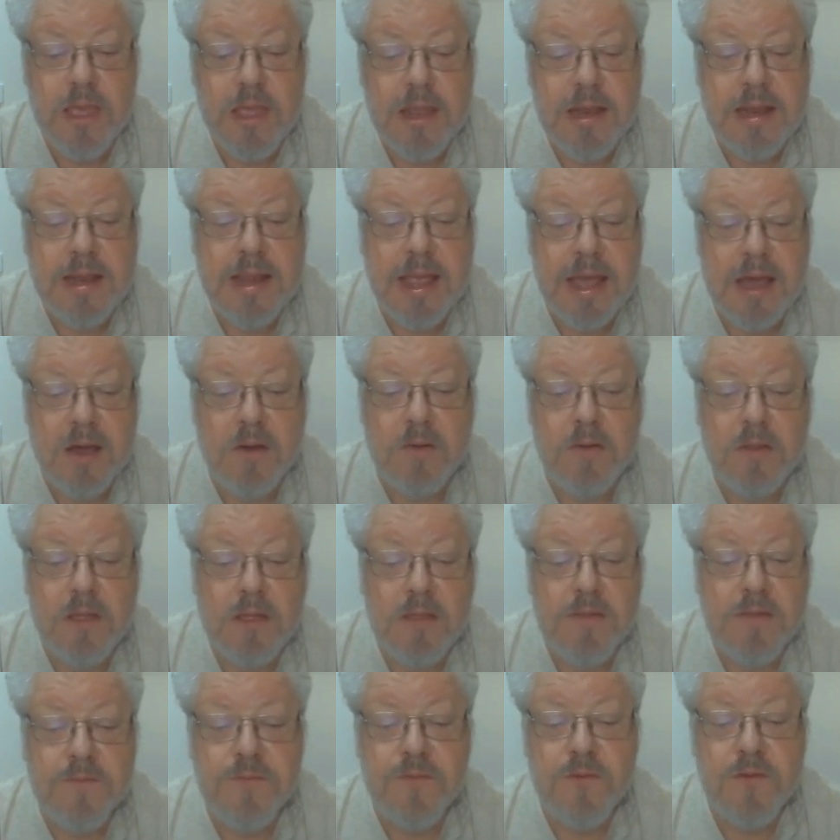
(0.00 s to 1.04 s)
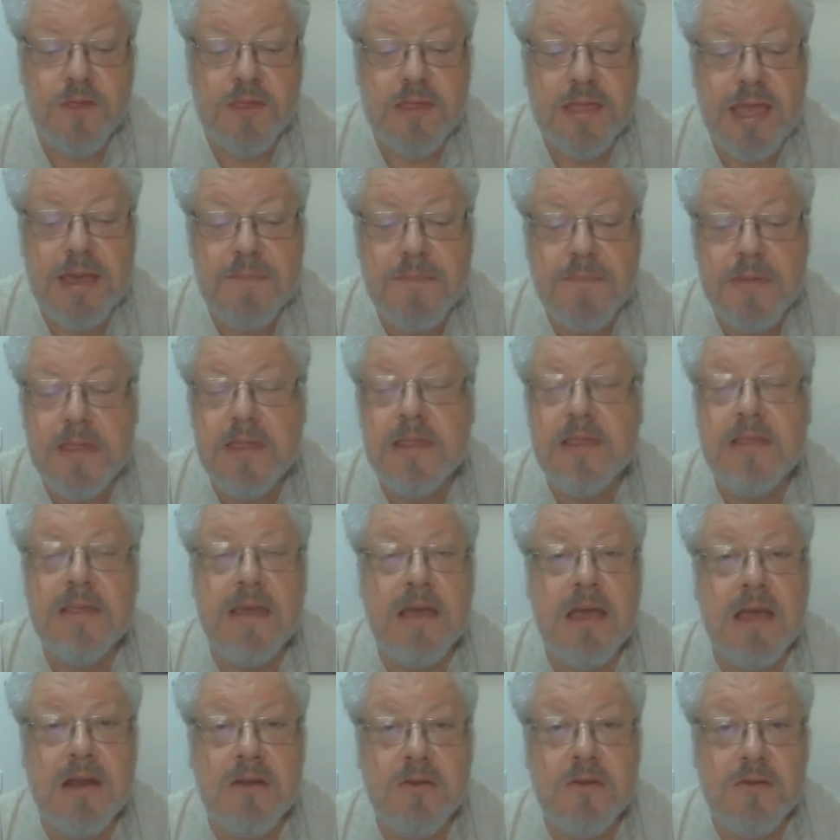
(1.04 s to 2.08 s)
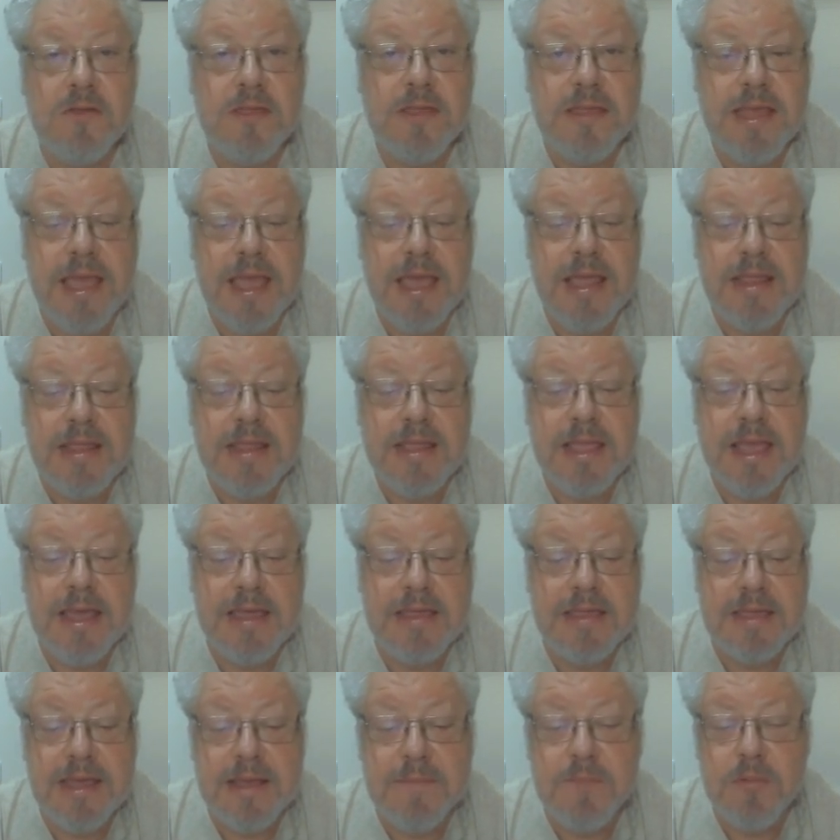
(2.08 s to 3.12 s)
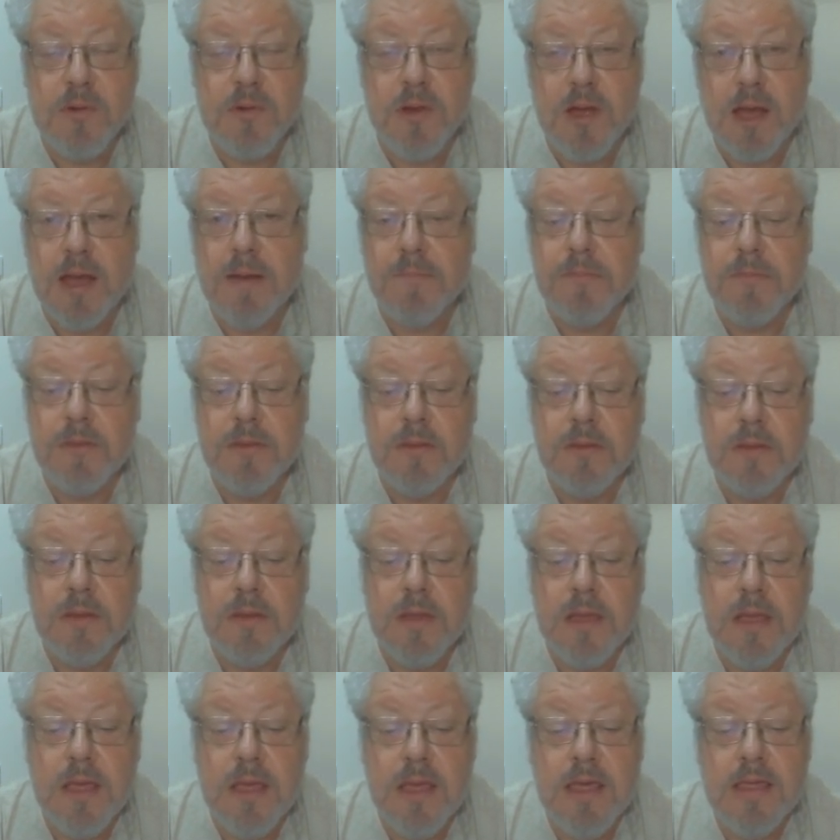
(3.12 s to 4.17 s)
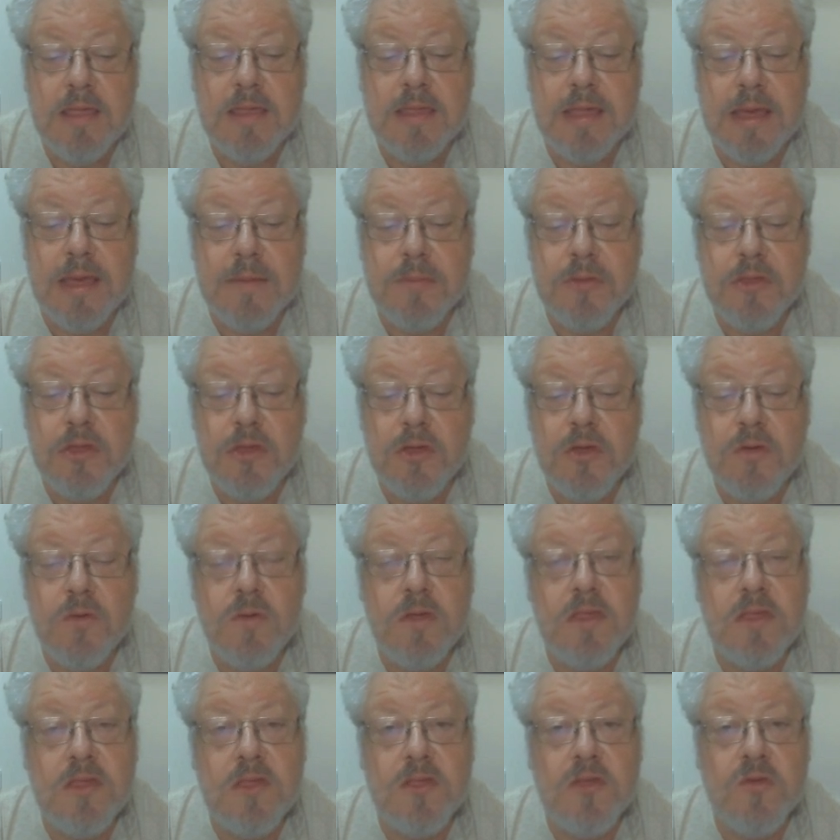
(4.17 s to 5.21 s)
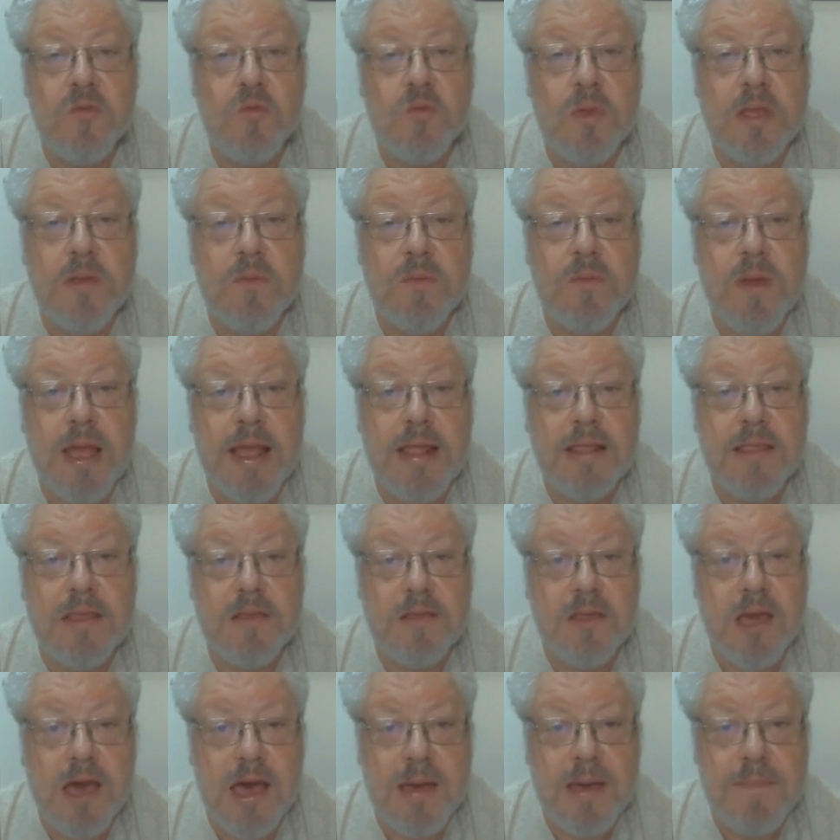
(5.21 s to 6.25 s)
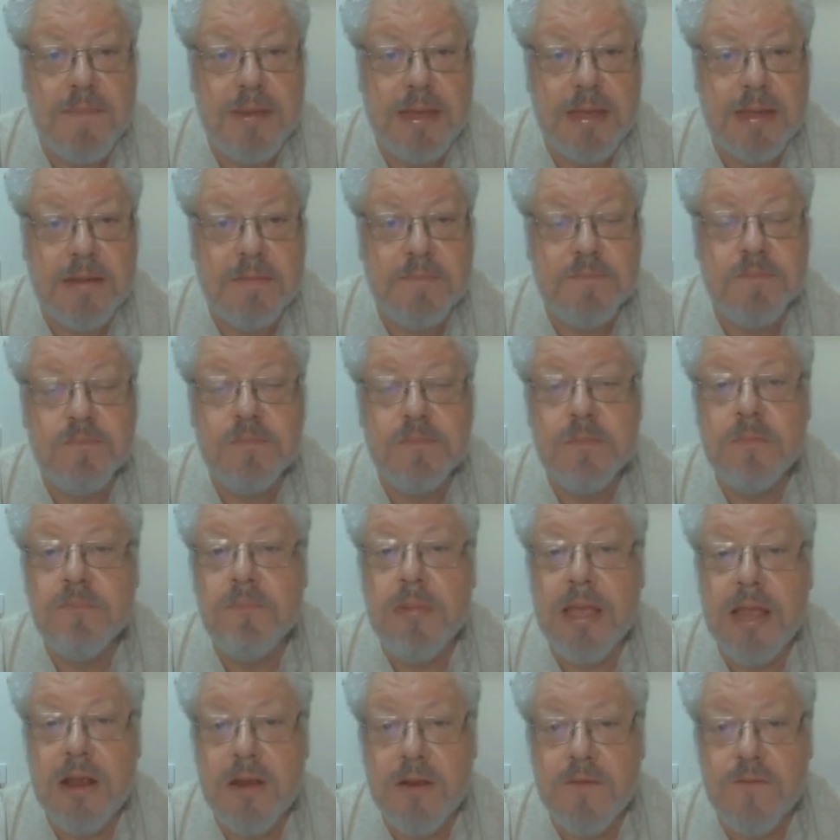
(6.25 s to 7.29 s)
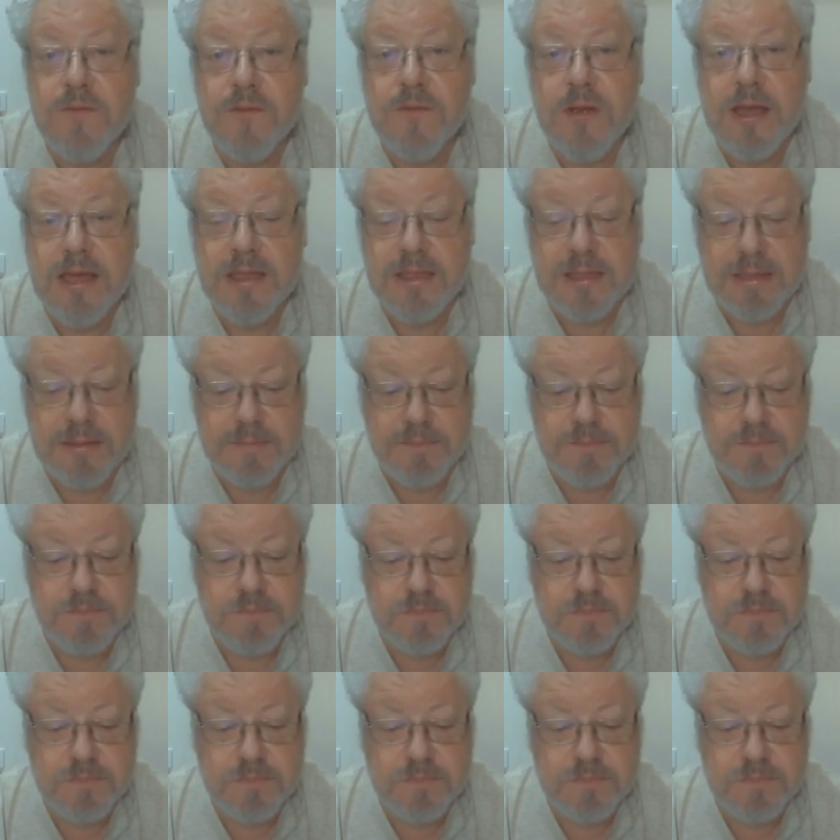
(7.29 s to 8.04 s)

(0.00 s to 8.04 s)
Now, the first step is to understand the essay prompt. Step 2 is to rewrite the topic, paraphrase it.